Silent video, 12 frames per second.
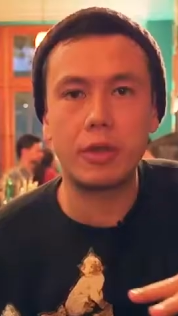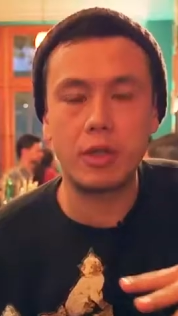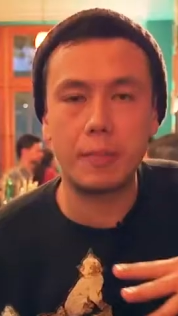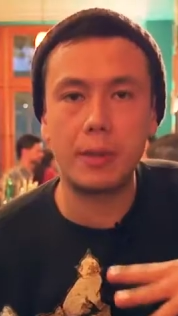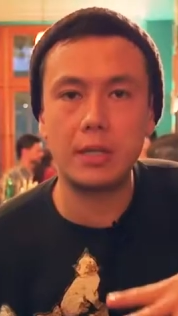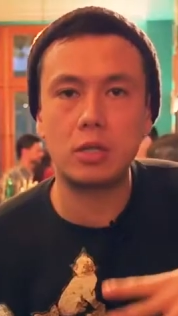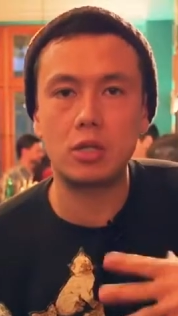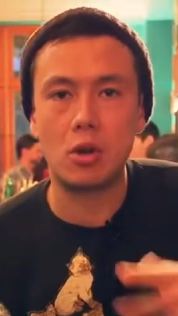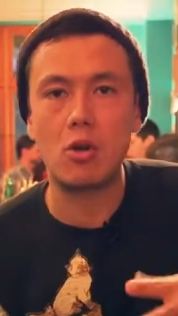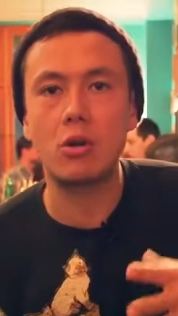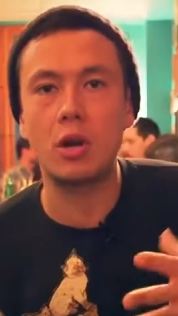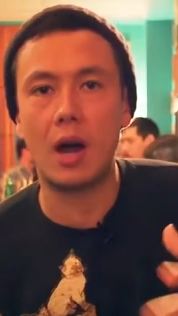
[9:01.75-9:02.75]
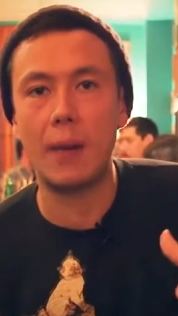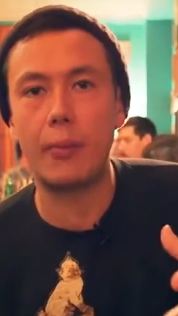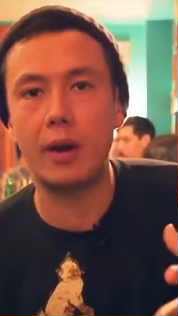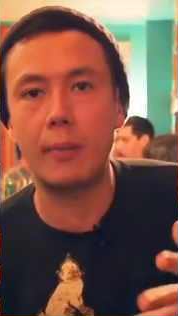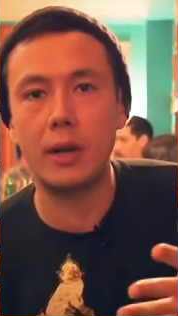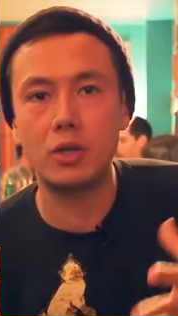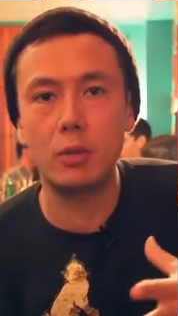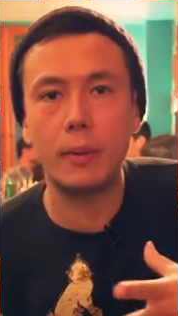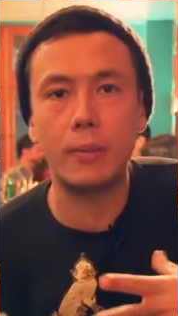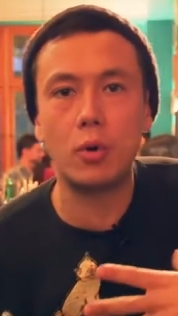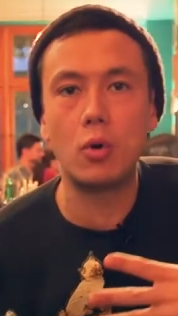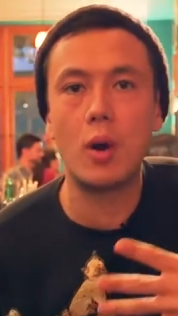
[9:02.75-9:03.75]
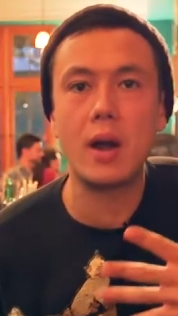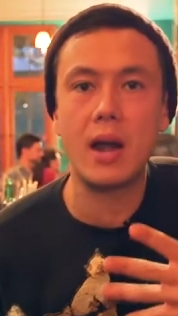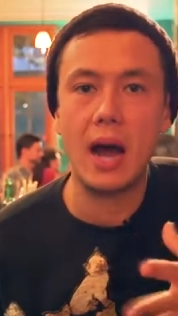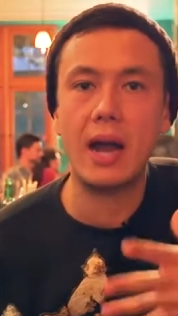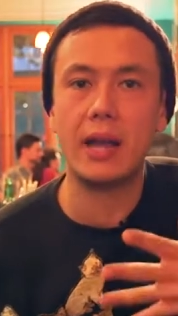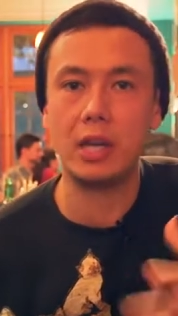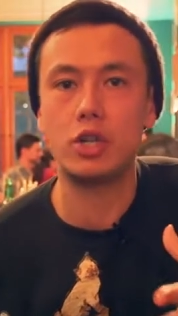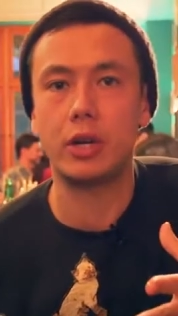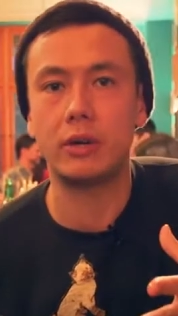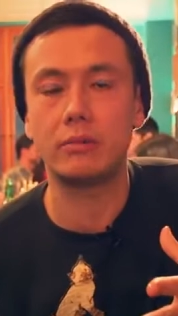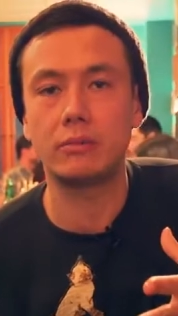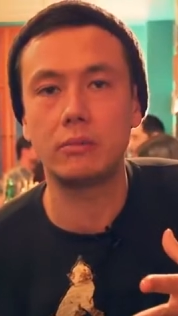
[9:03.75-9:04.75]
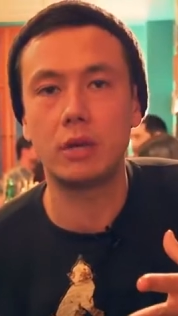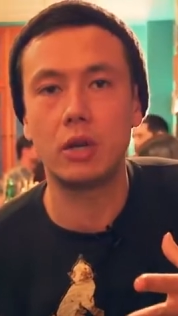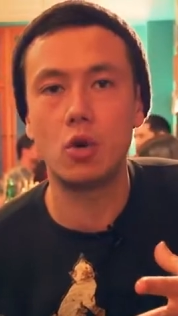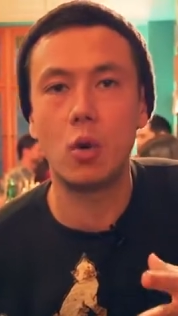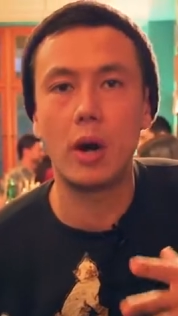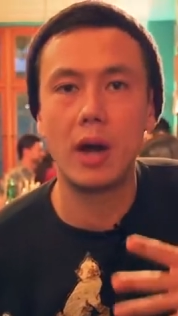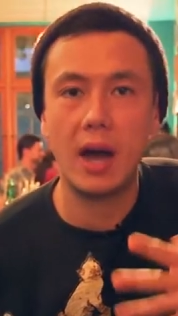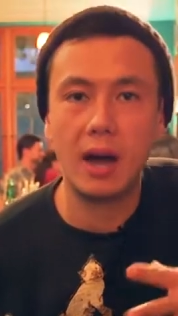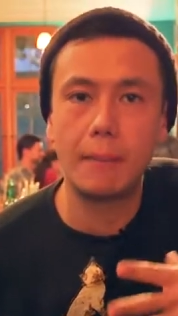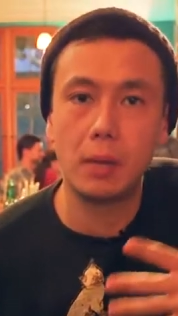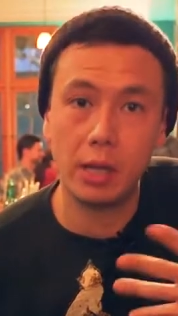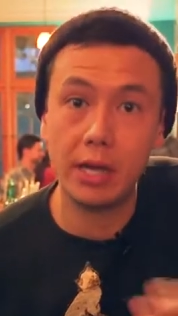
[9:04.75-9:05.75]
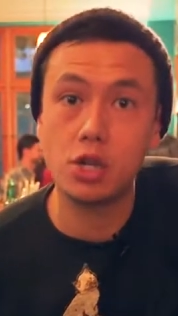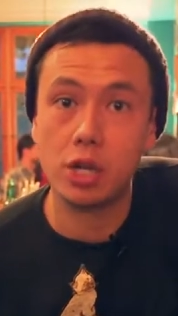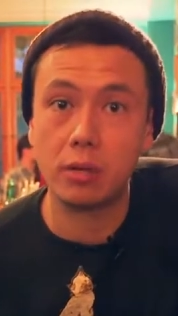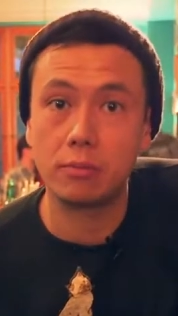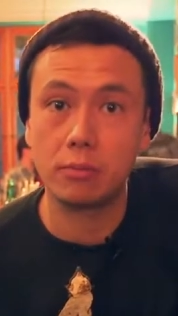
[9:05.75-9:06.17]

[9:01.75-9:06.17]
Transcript: that the place is owned and operated by two people who are not Asian and who are not Malaysian,